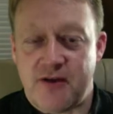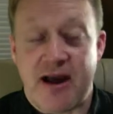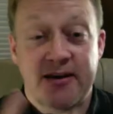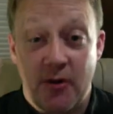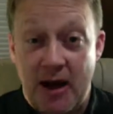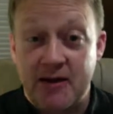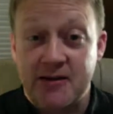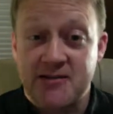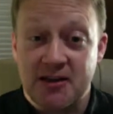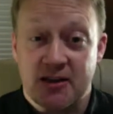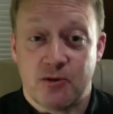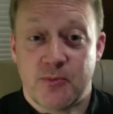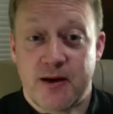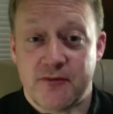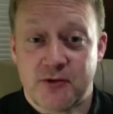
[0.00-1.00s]
I know I can tell
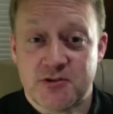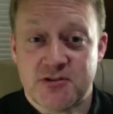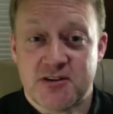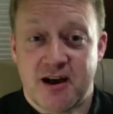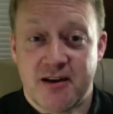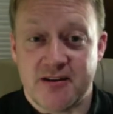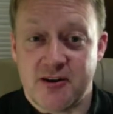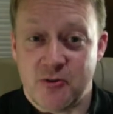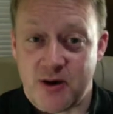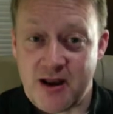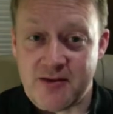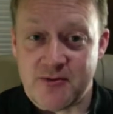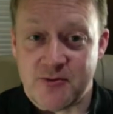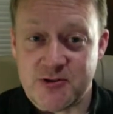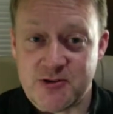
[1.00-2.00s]
you my first thought. You know what
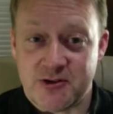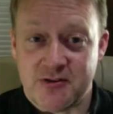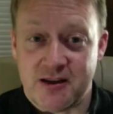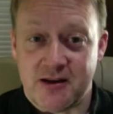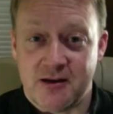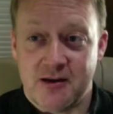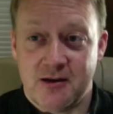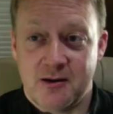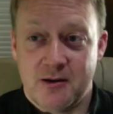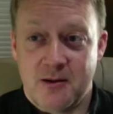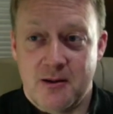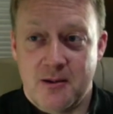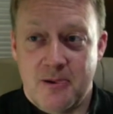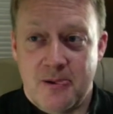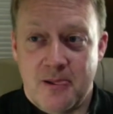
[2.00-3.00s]
I usually think?
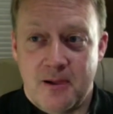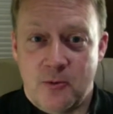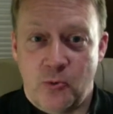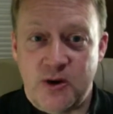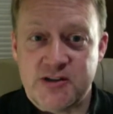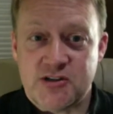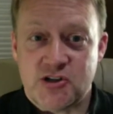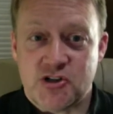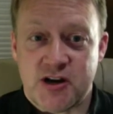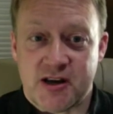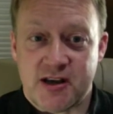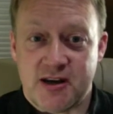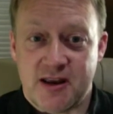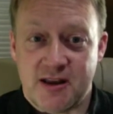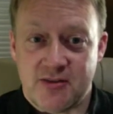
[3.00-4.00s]
When's this shit
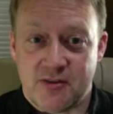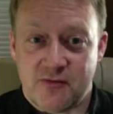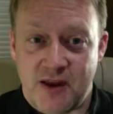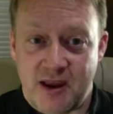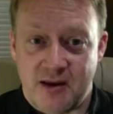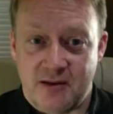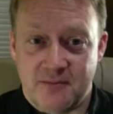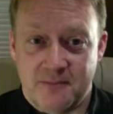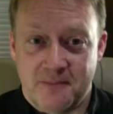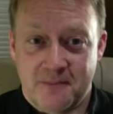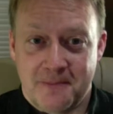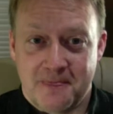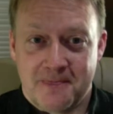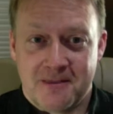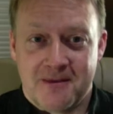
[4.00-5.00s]
gonna hit the fan?
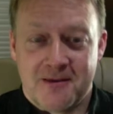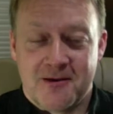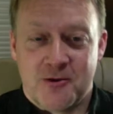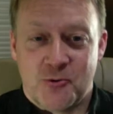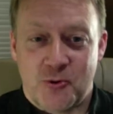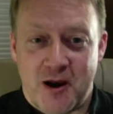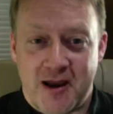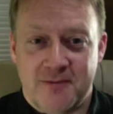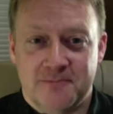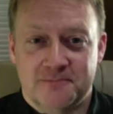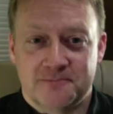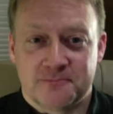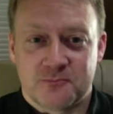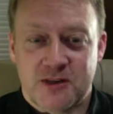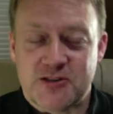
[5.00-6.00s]
Right?
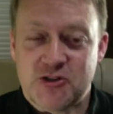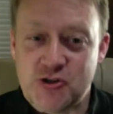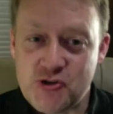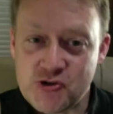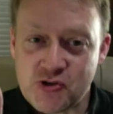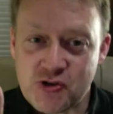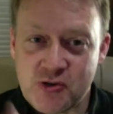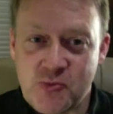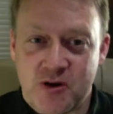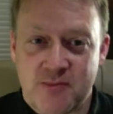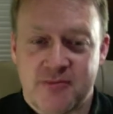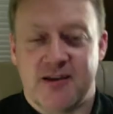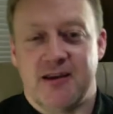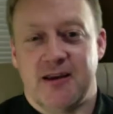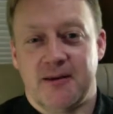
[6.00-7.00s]
It's usually what
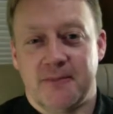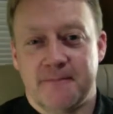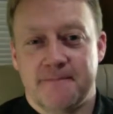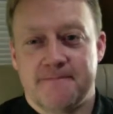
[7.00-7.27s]
I'm thinking.